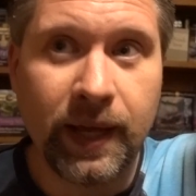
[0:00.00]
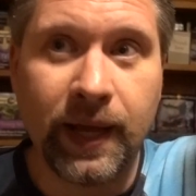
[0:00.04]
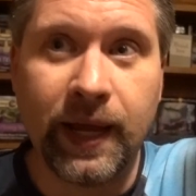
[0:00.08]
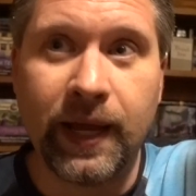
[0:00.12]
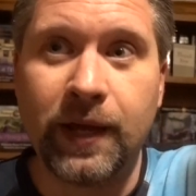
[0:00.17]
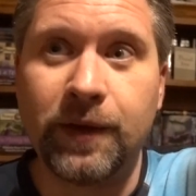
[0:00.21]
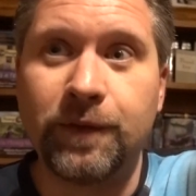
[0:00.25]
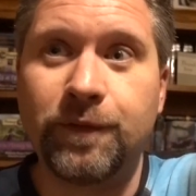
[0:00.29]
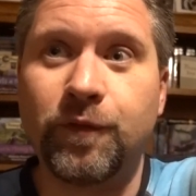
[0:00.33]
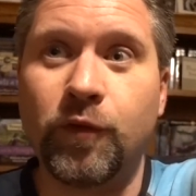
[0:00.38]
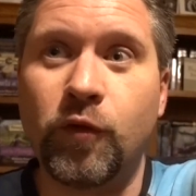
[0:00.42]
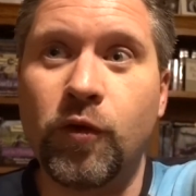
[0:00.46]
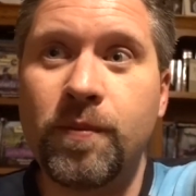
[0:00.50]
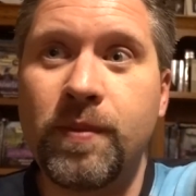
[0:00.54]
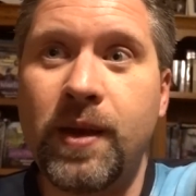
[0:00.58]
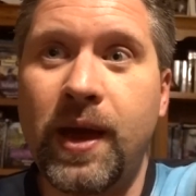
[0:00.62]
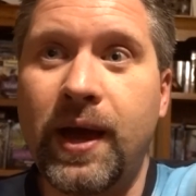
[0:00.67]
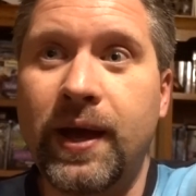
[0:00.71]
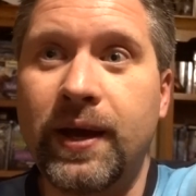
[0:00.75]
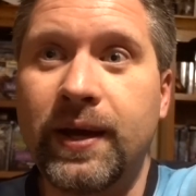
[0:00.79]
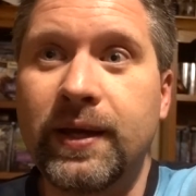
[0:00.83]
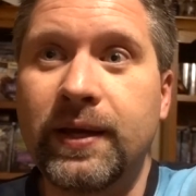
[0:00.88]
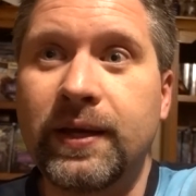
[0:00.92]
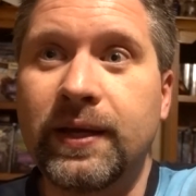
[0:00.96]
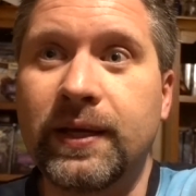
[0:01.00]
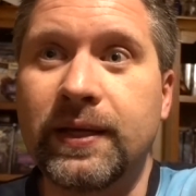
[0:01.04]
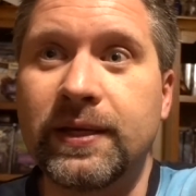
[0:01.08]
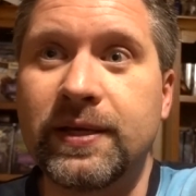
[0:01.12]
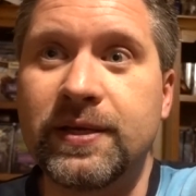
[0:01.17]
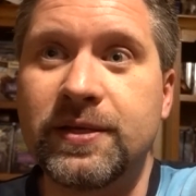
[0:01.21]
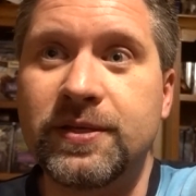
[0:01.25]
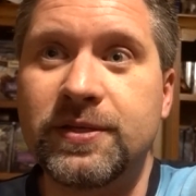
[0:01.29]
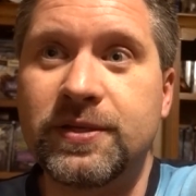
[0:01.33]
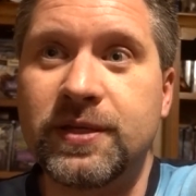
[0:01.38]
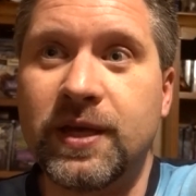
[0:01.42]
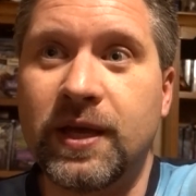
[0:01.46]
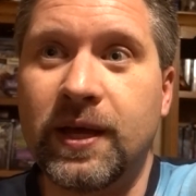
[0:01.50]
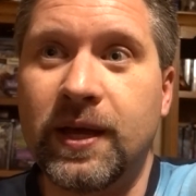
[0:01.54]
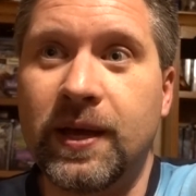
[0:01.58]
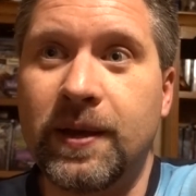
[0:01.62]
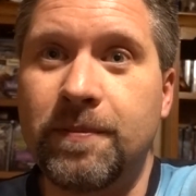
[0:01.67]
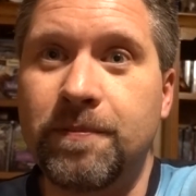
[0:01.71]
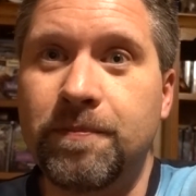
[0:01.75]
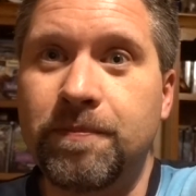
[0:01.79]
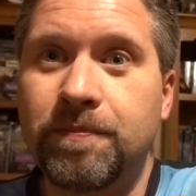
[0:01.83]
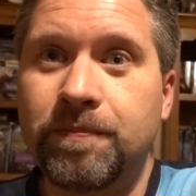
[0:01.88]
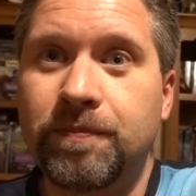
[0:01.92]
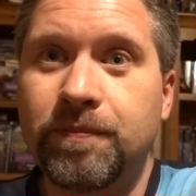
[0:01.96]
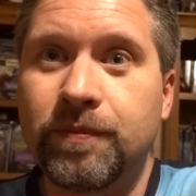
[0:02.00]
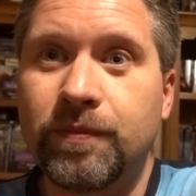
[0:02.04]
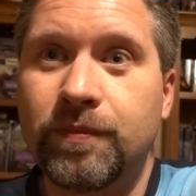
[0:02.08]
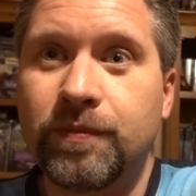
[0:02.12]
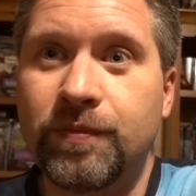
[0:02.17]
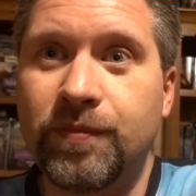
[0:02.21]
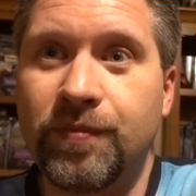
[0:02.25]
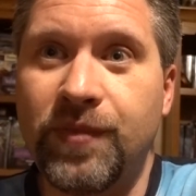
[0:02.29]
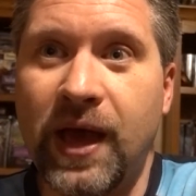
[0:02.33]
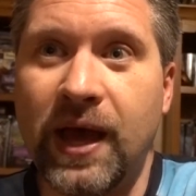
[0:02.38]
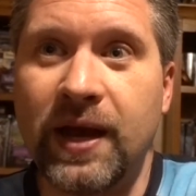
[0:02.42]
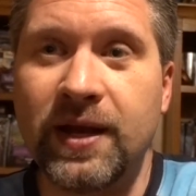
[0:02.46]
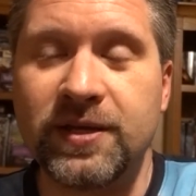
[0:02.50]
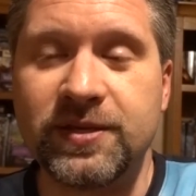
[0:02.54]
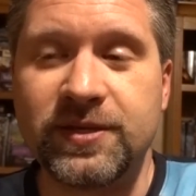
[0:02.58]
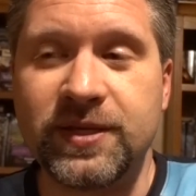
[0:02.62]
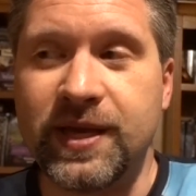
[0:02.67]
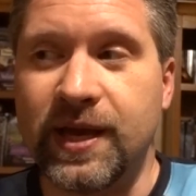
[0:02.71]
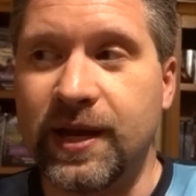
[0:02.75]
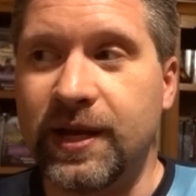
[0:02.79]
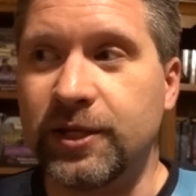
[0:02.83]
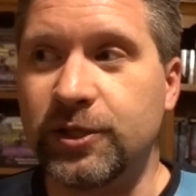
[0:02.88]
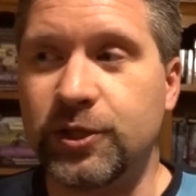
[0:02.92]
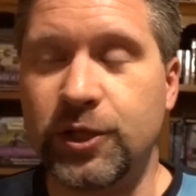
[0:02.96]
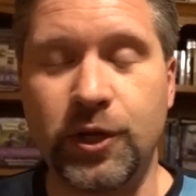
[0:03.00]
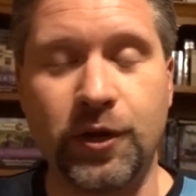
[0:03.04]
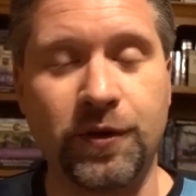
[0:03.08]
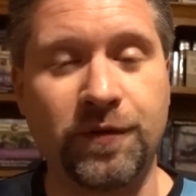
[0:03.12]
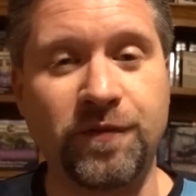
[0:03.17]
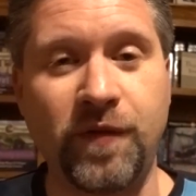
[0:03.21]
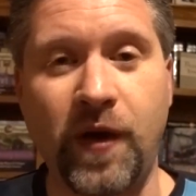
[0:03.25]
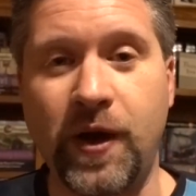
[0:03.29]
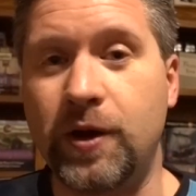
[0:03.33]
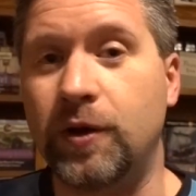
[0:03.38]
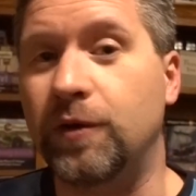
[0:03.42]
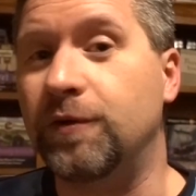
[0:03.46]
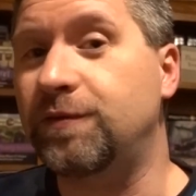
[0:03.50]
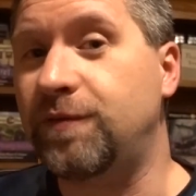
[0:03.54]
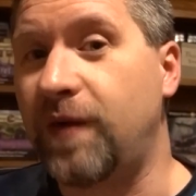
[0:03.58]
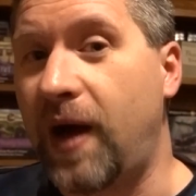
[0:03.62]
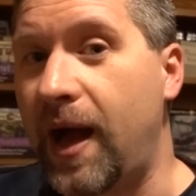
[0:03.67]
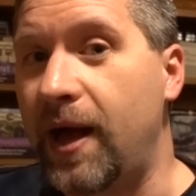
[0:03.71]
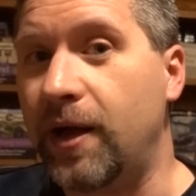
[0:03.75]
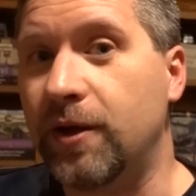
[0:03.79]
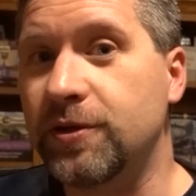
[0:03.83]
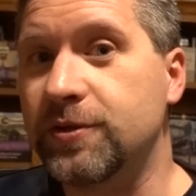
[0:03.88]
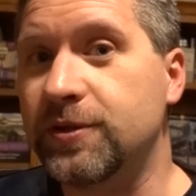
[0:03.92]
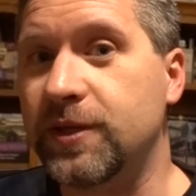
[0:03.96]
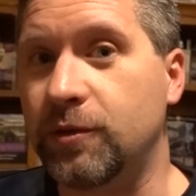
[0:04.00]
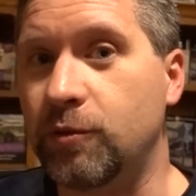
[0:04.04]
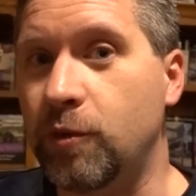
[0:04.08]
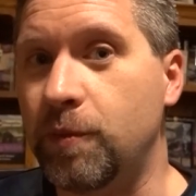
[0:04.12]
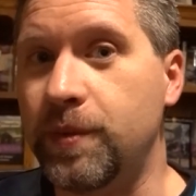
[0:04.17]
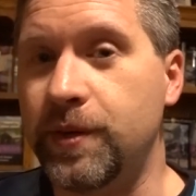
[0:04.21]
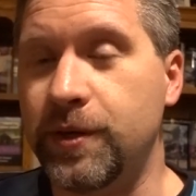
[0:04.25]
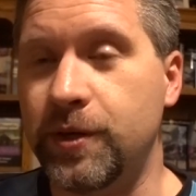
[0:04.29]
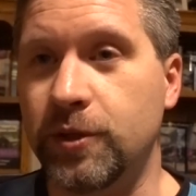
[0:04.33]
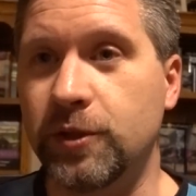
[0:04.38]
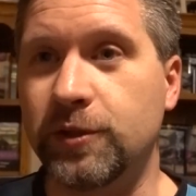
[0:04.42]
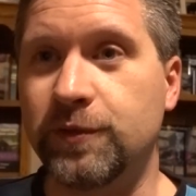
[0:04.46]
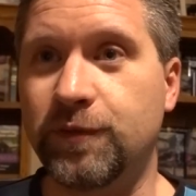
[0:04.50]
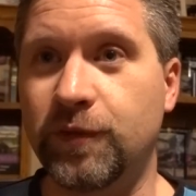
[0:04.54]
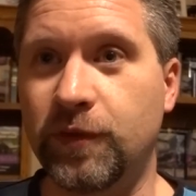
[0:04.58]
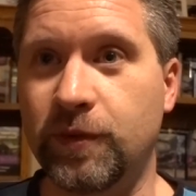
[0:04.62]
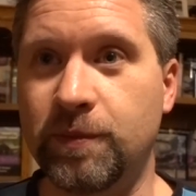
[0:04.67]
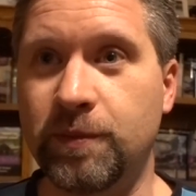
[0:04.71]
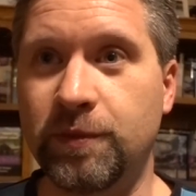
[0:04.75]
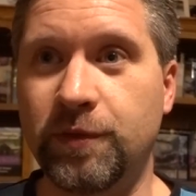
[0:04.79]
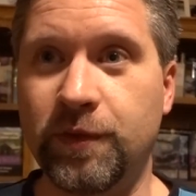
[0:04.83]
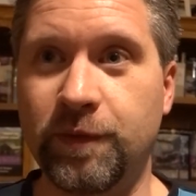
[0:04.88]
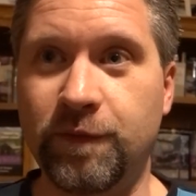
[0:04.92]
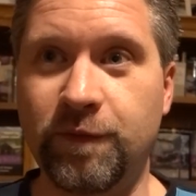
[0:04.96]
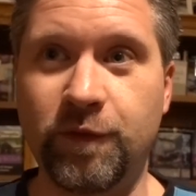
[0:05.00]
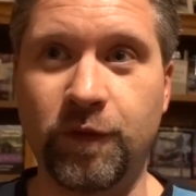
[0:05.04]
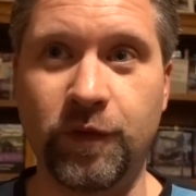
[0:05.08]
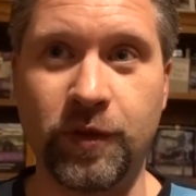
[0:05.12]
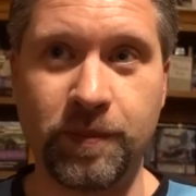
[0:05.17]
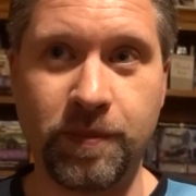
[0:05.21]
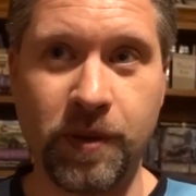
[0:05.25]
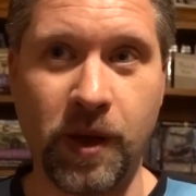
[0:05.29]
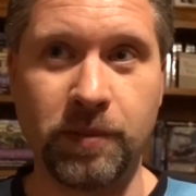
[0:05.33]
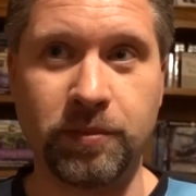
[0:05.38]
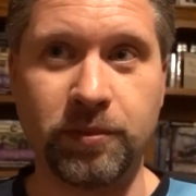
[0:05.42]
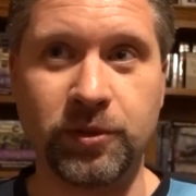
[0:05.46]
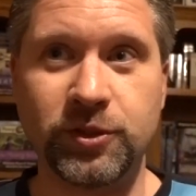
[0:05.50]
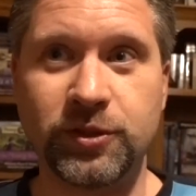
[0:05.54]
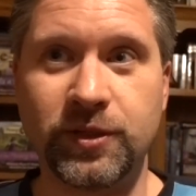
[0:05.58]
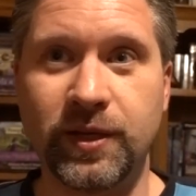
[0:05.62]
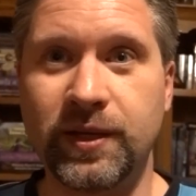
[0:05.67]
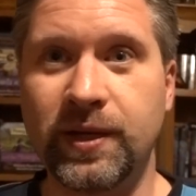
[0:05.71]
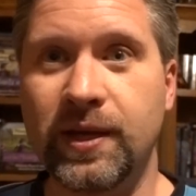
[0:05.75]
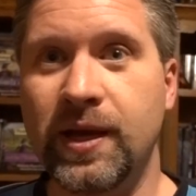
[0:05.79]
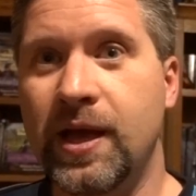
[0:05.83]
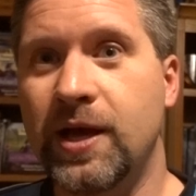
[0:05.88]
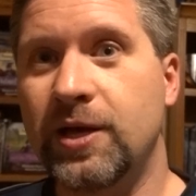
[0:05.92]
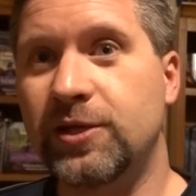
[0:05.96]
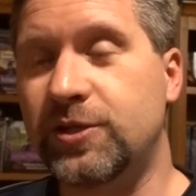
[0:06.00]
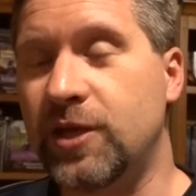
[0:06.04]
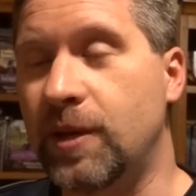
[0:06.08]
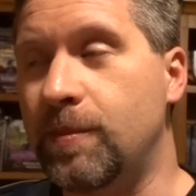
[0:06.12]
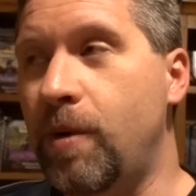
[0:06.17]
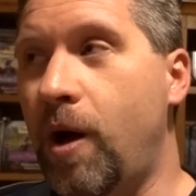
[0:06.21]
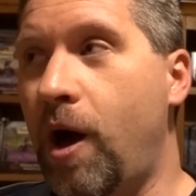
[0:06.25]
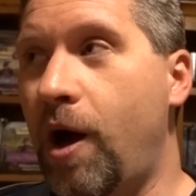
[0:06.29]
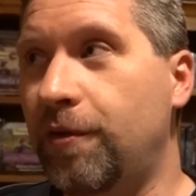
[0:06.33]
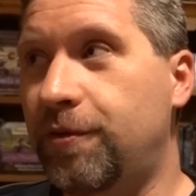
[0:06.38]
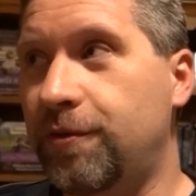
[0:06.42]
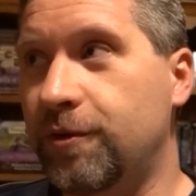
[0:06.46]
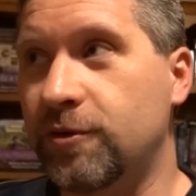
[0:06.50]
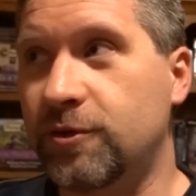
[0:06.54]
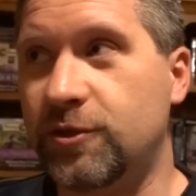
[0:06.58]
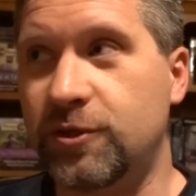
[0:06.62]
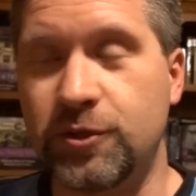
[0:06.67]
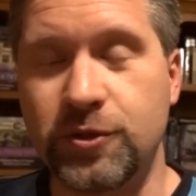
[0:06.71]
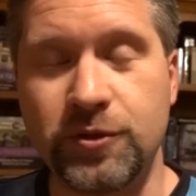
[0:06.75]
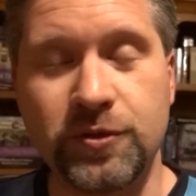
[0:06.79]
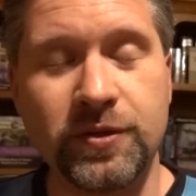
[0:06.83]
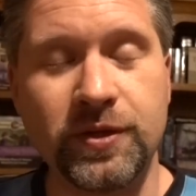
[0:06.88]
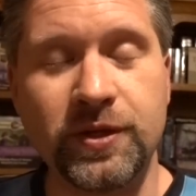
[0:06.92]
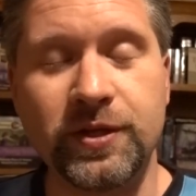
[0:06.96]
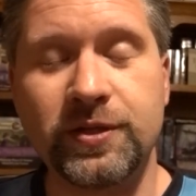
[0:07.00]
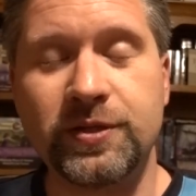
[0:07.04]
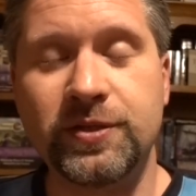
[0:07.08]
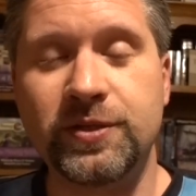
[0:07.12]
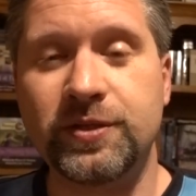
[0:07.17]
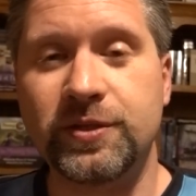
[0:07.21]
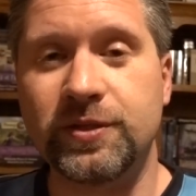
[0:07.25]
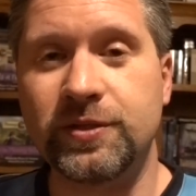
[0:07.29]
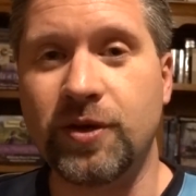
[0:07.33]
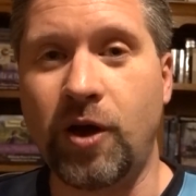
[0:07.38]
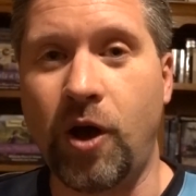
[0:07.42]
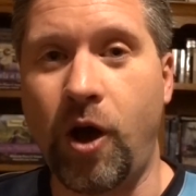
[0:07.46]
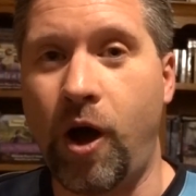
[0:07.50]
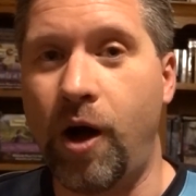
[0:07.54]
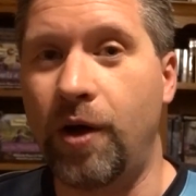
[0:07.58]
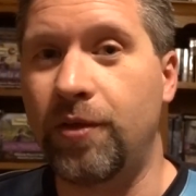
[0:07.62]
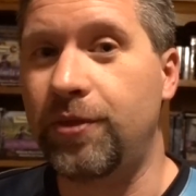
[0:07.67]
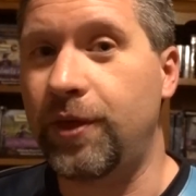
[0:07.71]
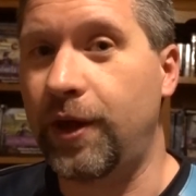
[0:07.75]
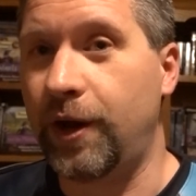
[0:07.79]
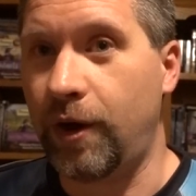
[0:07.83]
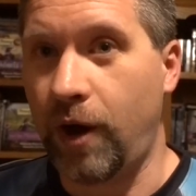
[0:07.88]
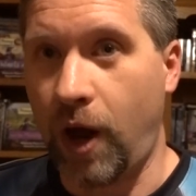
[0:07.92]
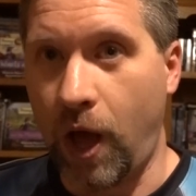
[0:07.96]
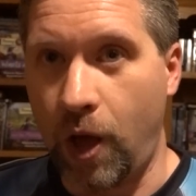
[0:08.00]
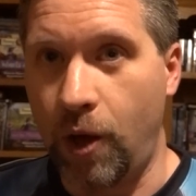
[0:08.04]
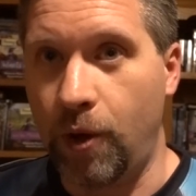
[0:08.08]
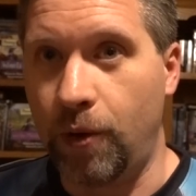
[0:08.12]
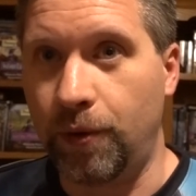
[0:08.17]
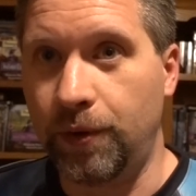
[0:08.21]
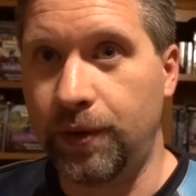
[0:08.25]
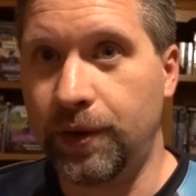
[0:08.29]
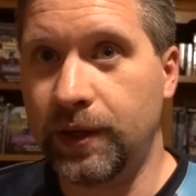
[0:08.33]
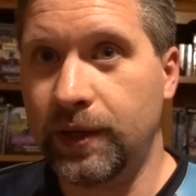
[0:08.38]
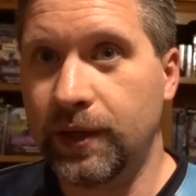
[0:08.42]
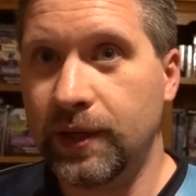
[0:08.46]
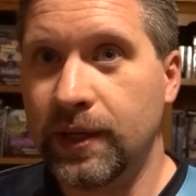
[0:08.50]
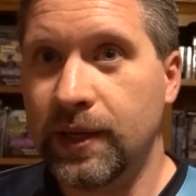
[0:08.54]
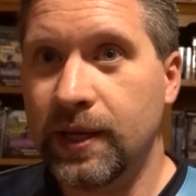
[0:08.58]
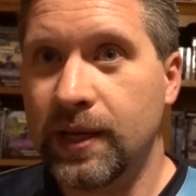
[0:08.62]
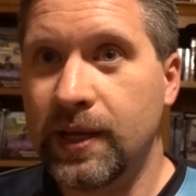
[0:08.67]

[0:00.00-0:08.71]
And formatting is that is getting to your final files that will be used for the publishing. Some authors do this on their own.